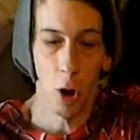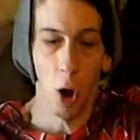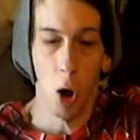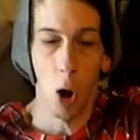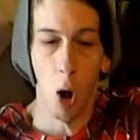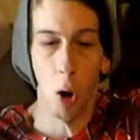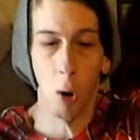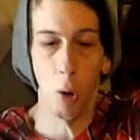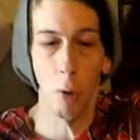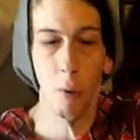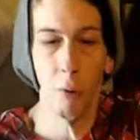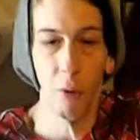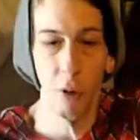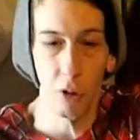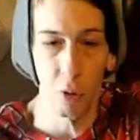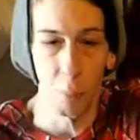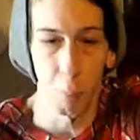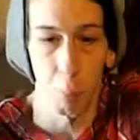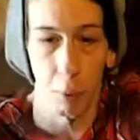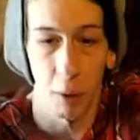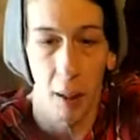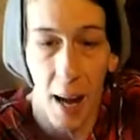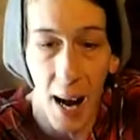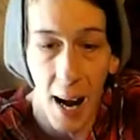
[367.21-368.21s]
All this
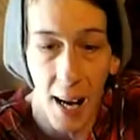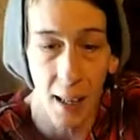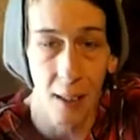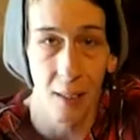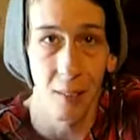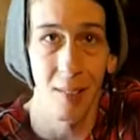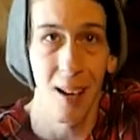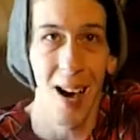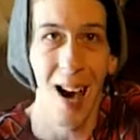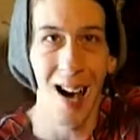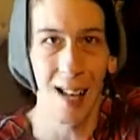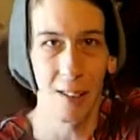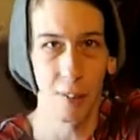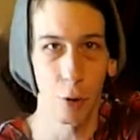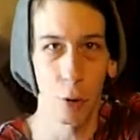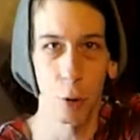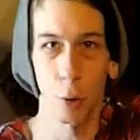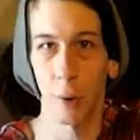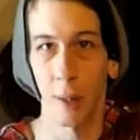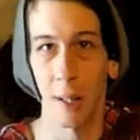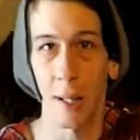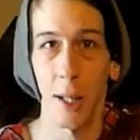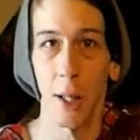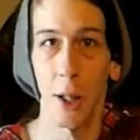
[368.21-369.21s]
black tactical
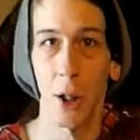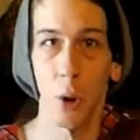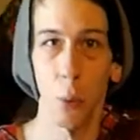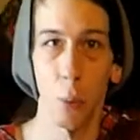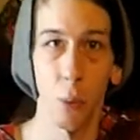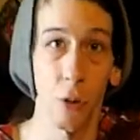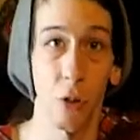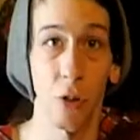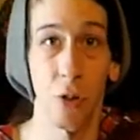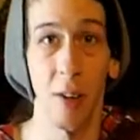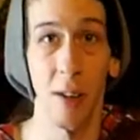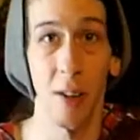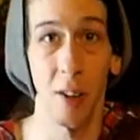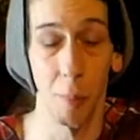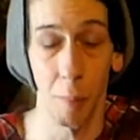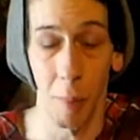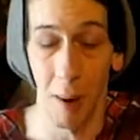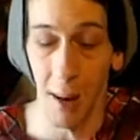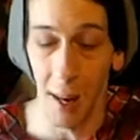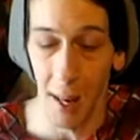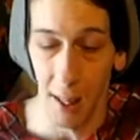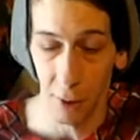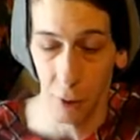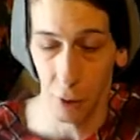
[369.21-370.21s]
gear was sent
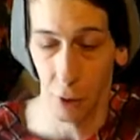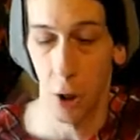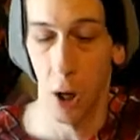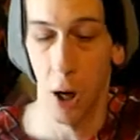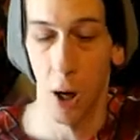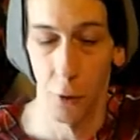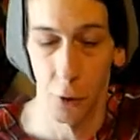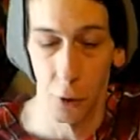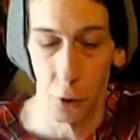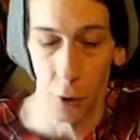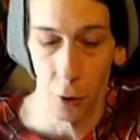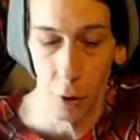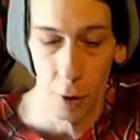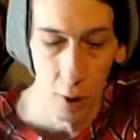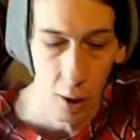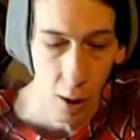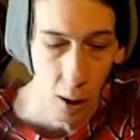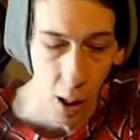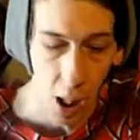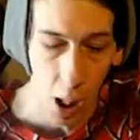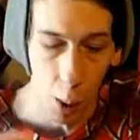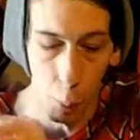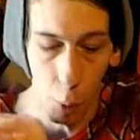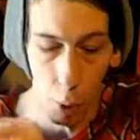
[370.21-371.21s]
by XCOSER.
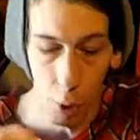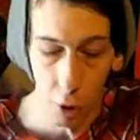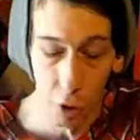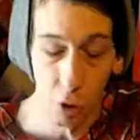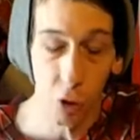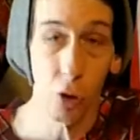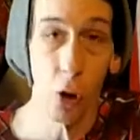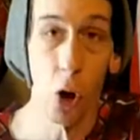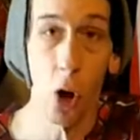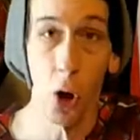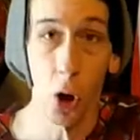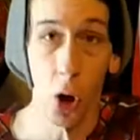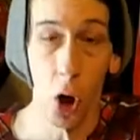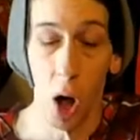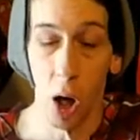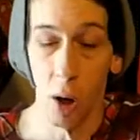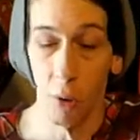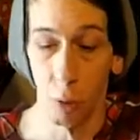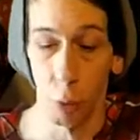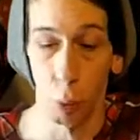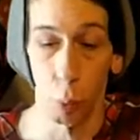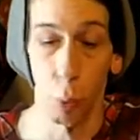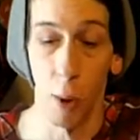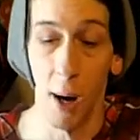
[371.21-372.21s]
I want to start
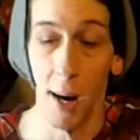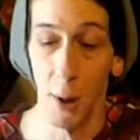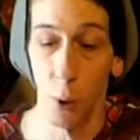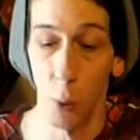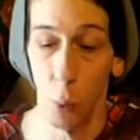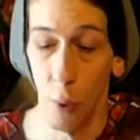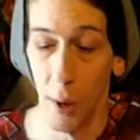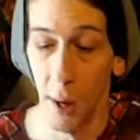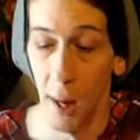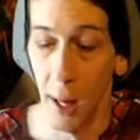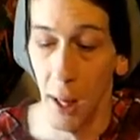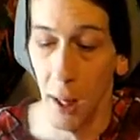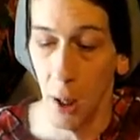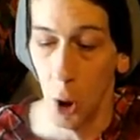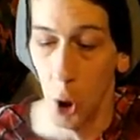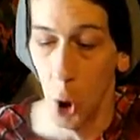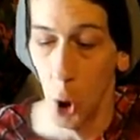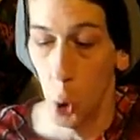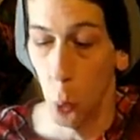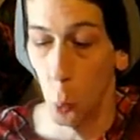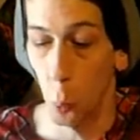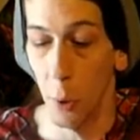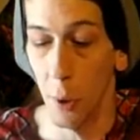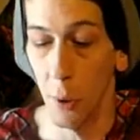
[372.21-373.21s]
off right away
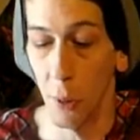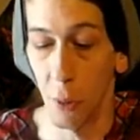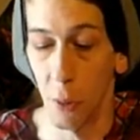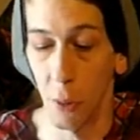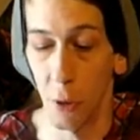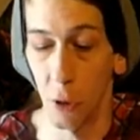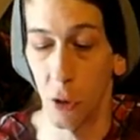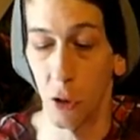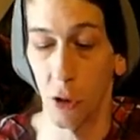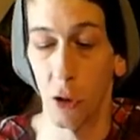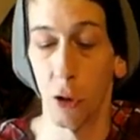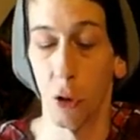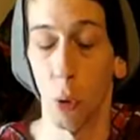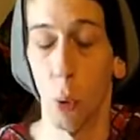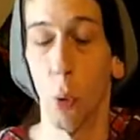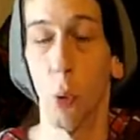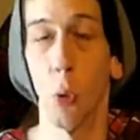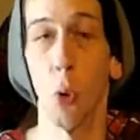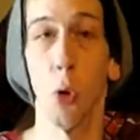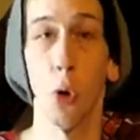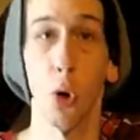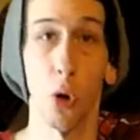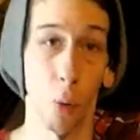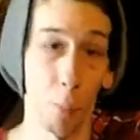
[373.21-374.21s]
with the
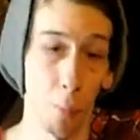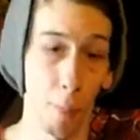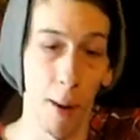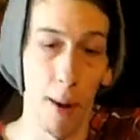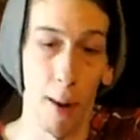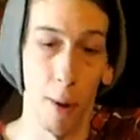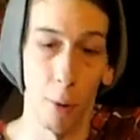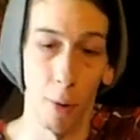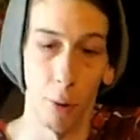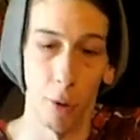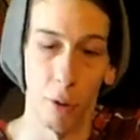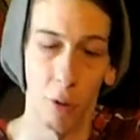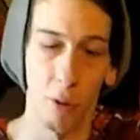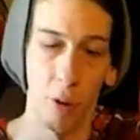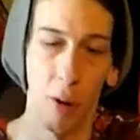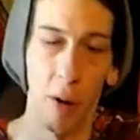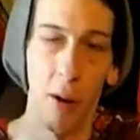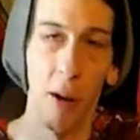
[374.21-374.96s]
sword mounts.